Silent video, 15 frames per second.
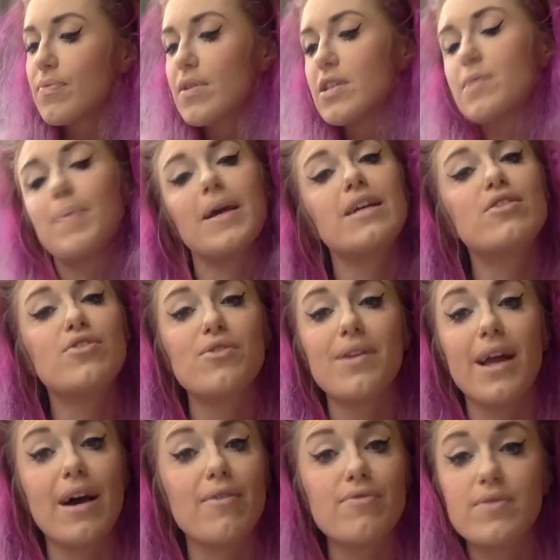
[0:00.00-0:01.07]
The space you
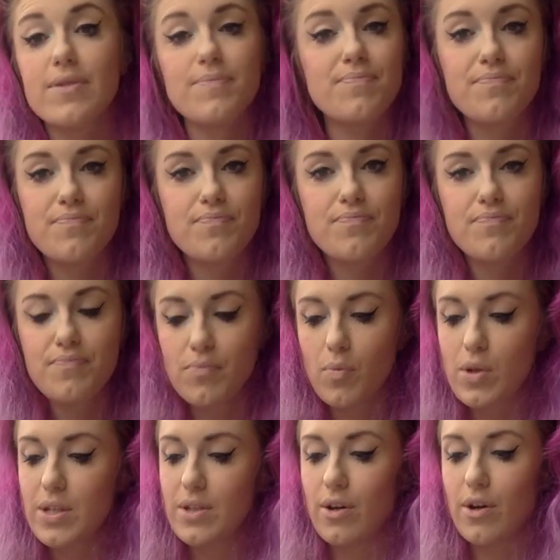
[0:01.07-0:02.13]
left
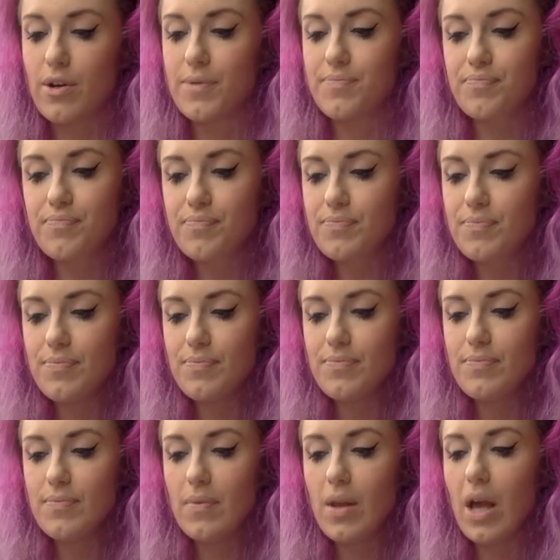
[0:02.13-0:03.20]
was not
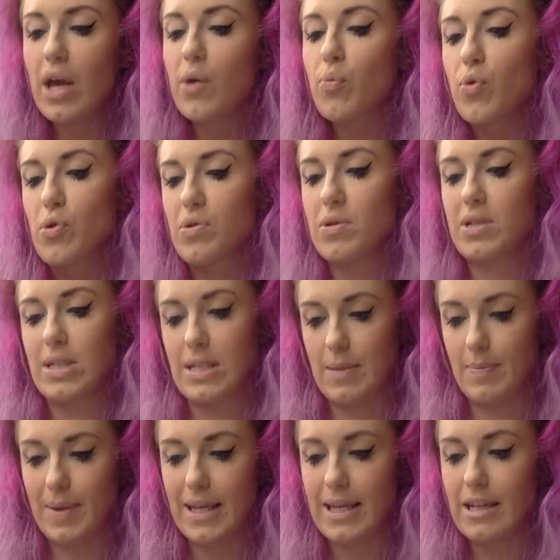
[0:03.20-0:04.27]
a wound to
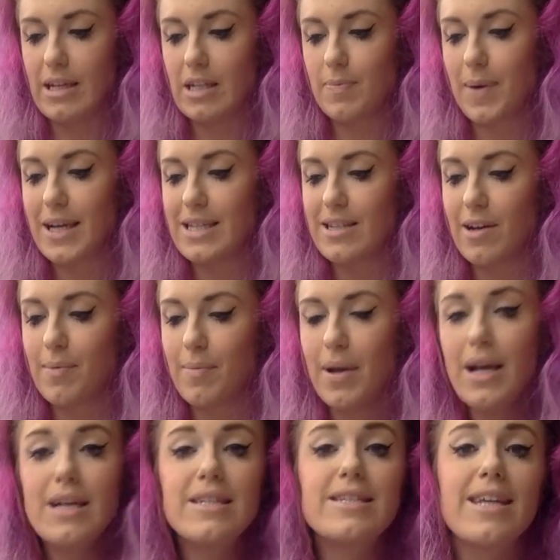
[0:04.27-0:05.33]
be healed by some
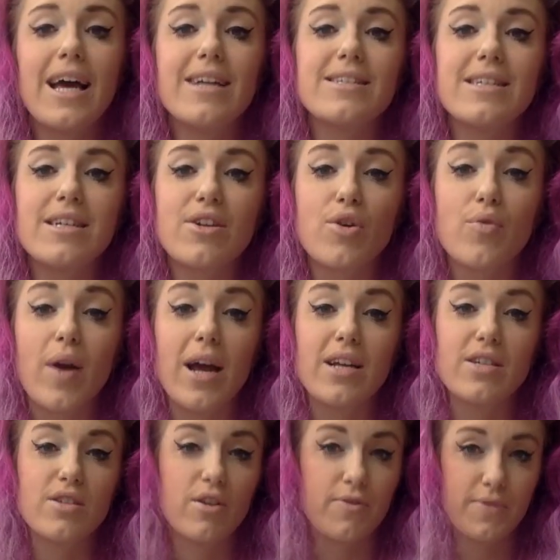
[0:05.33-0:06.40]
steady
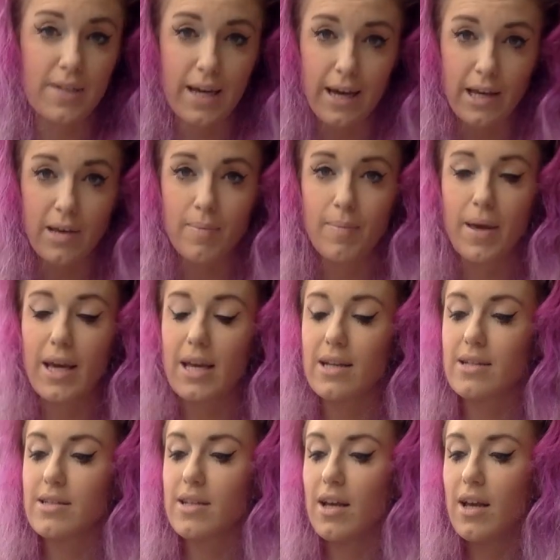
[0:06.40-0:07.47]
caress of time.
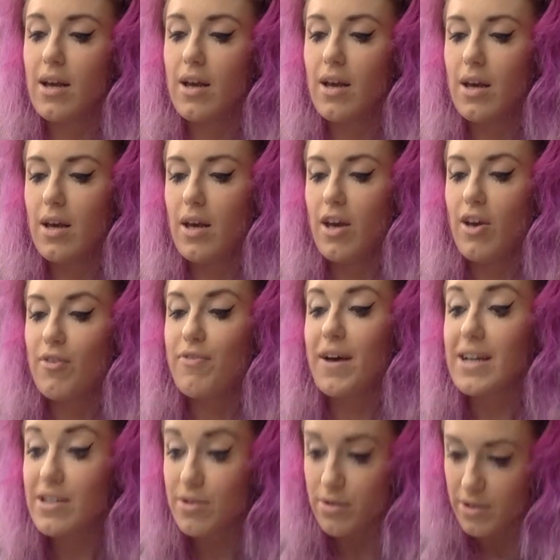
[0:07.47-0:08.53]
It
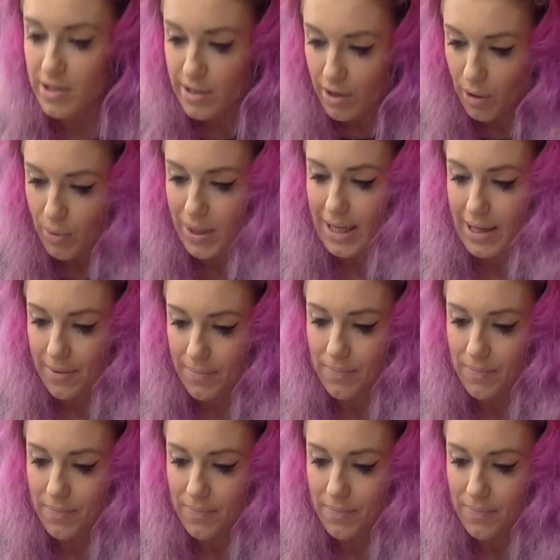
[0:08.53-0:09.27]
festers slowly,